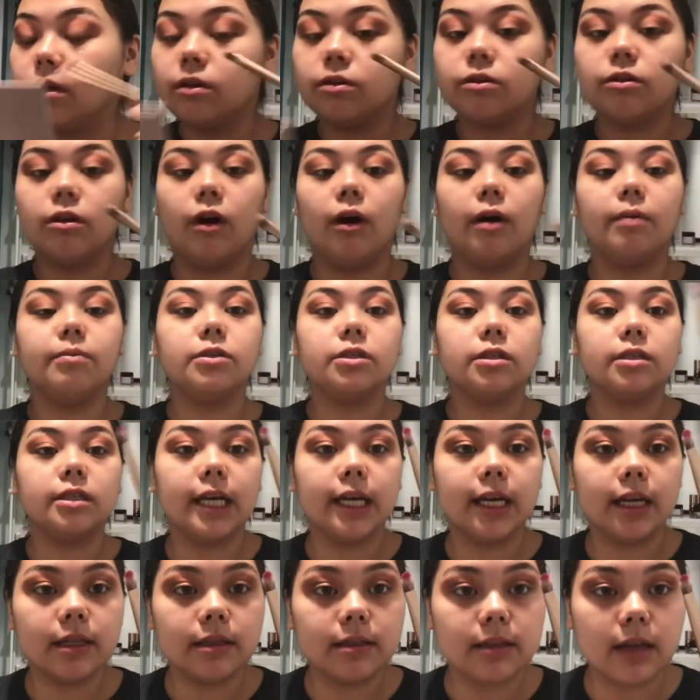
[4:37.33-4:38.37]
So I'm just
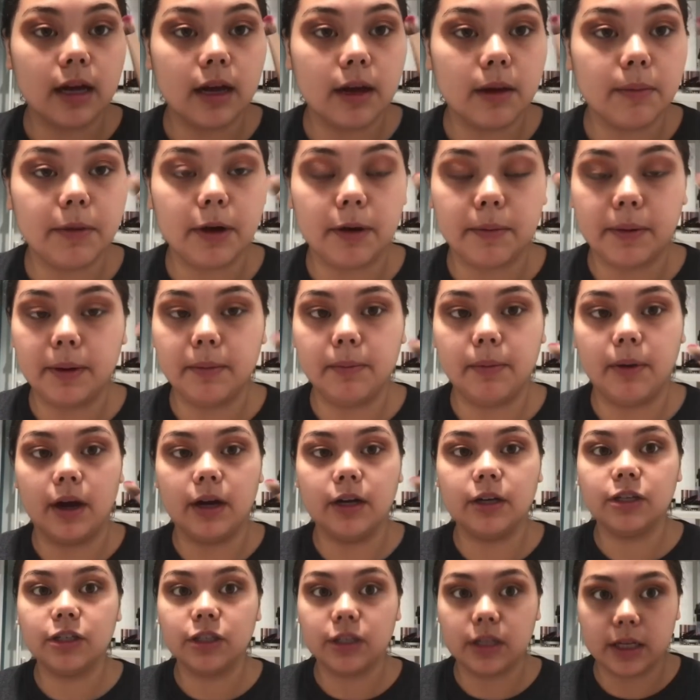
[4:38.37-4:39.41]
taking some on my
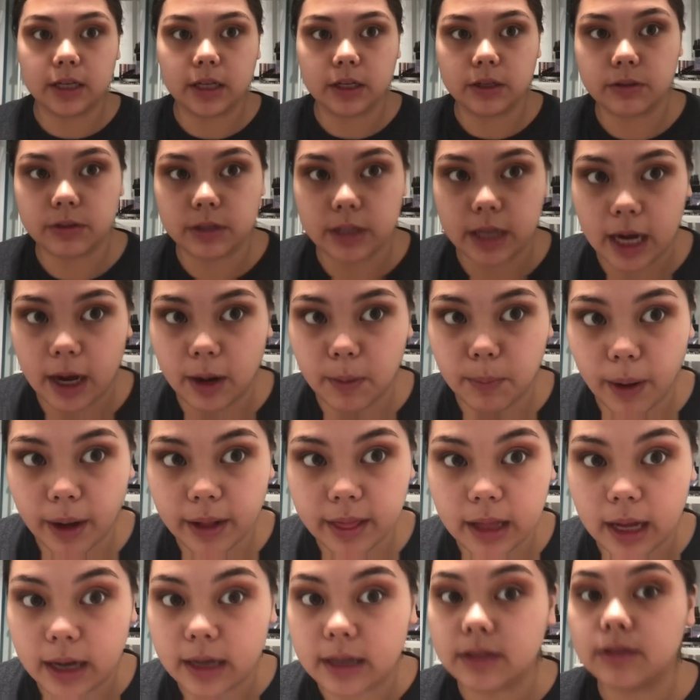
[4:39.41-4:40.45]
brush, like you see how
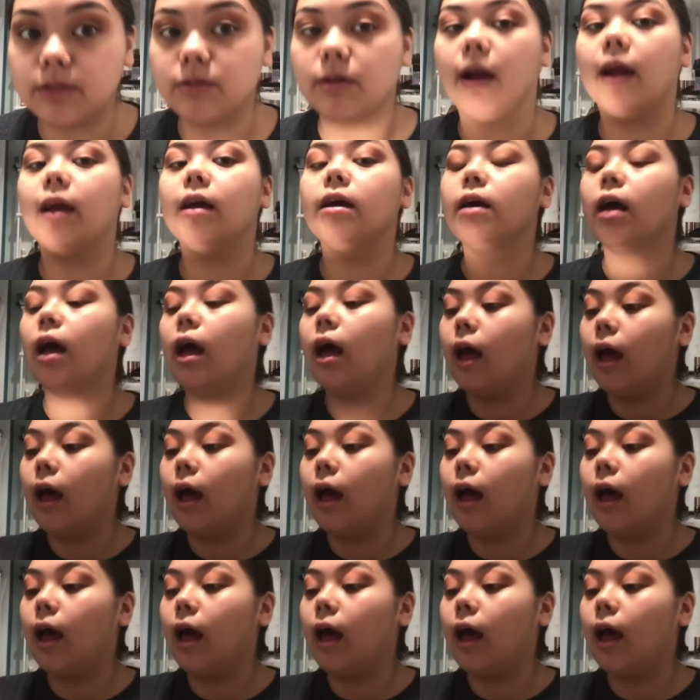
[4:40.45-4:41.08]
bright that is, right?